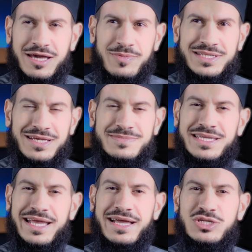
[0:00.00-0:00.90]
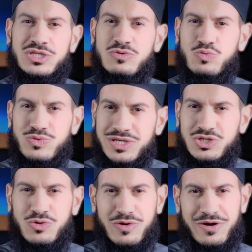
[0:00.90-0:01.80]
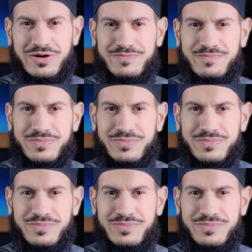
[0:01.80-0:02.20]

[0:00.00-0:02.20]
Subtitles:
how many times did it actually reach your heart?